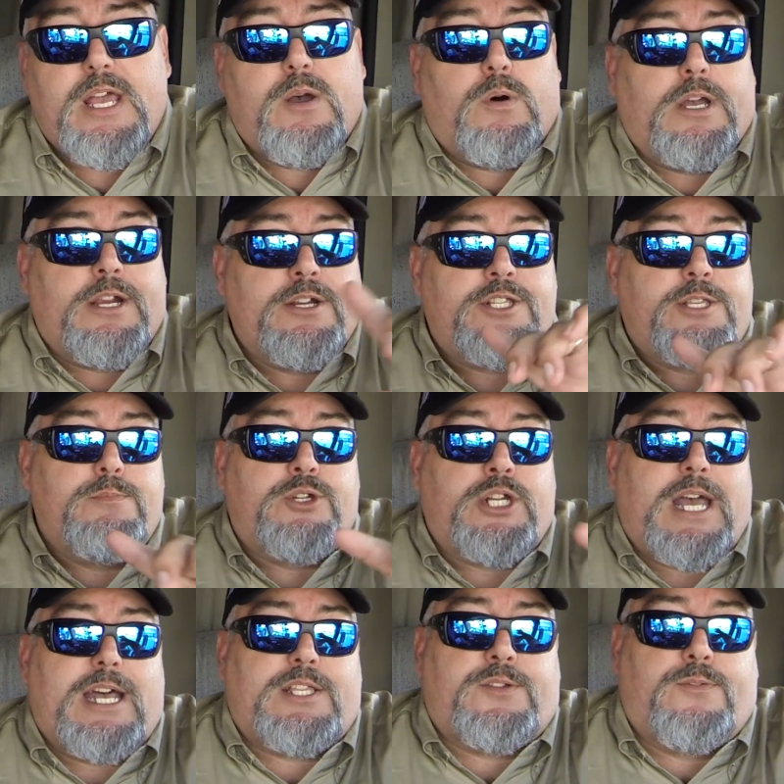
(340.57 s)
Well, here's some
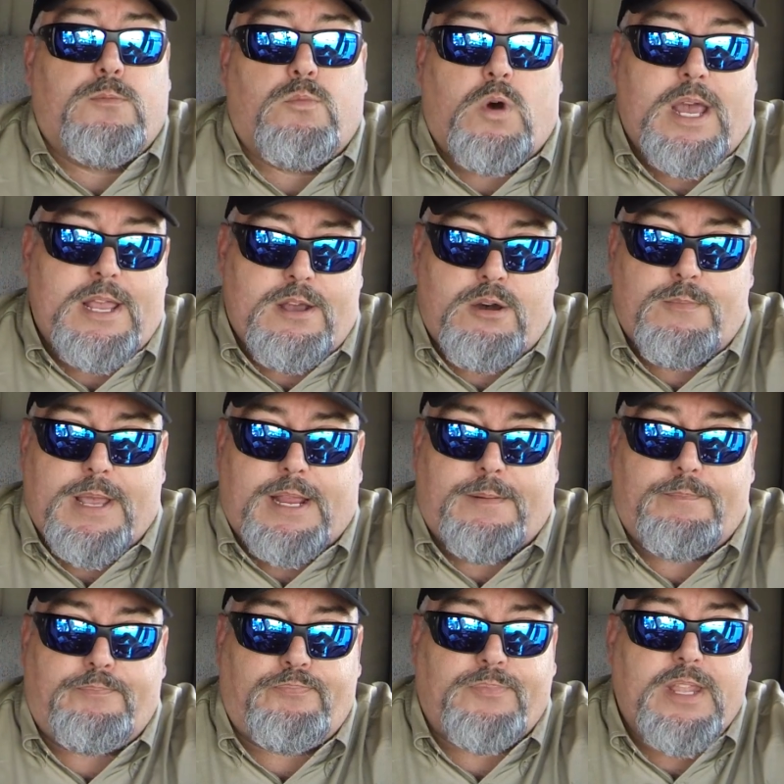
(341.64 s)
shots from Wyoming.
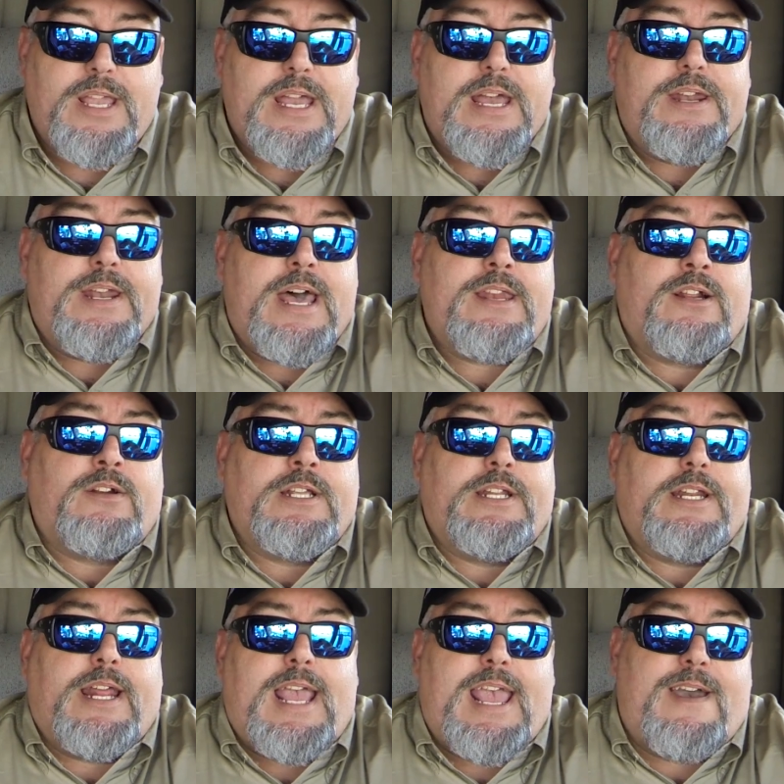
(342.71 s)
Not only
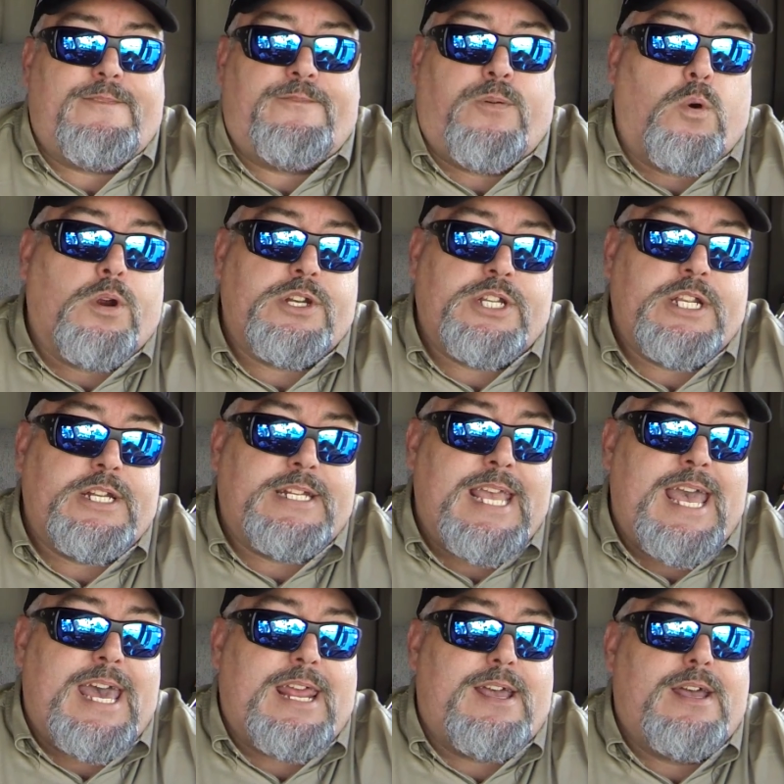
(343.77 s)
did I have 4G
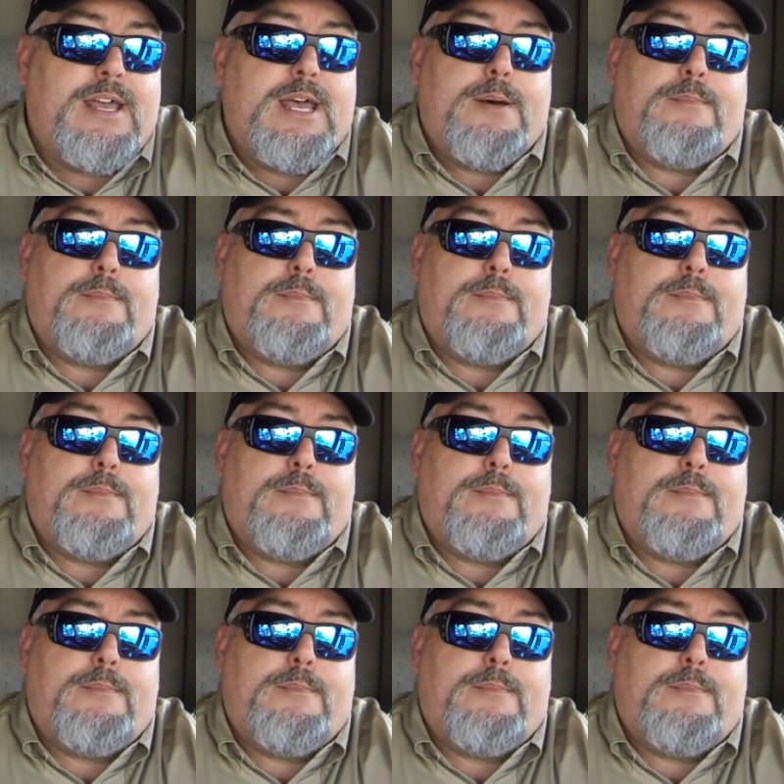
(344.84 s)
data,